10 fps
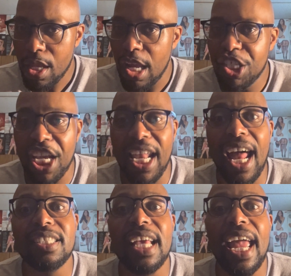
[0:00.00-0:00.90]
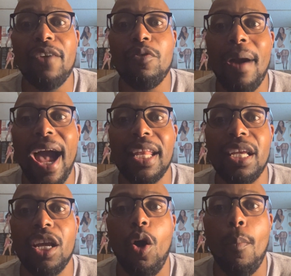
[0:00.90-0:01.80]
shout out to
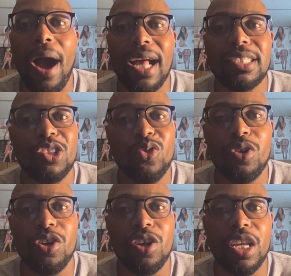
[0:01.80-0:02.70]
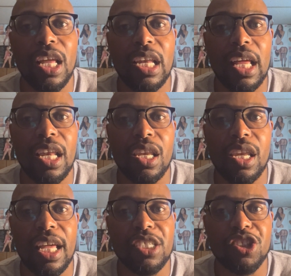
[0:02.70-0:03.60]
everybody on Boxing Twitter and
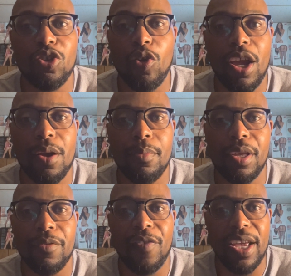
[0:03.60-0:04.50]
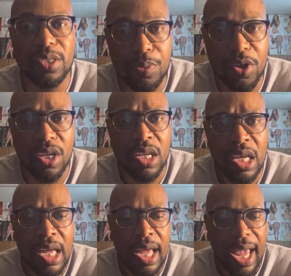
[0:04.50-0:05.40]
Instagram and Facebook
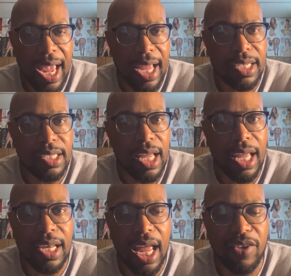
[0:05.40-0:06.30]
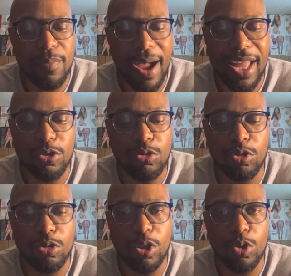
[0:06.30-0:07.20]
and everybody
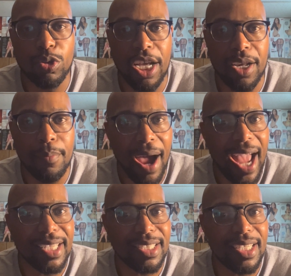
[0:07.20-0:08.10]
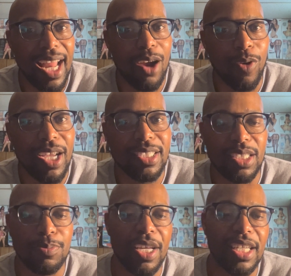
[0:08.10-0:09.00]
who's unbiased and not
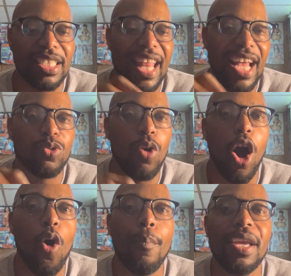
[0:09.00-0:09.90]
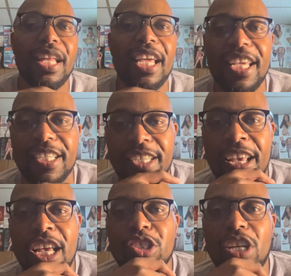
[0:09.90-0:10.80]
racist, because that's what old media is.
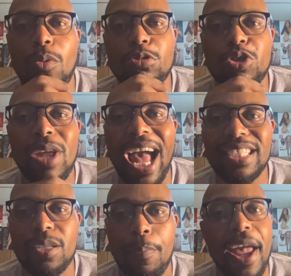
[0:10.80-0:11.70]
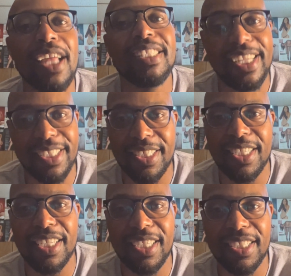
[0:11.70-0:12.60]
So I want you guys to pay attention to
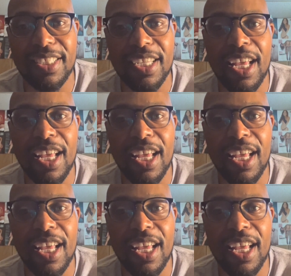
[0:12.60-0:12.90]
these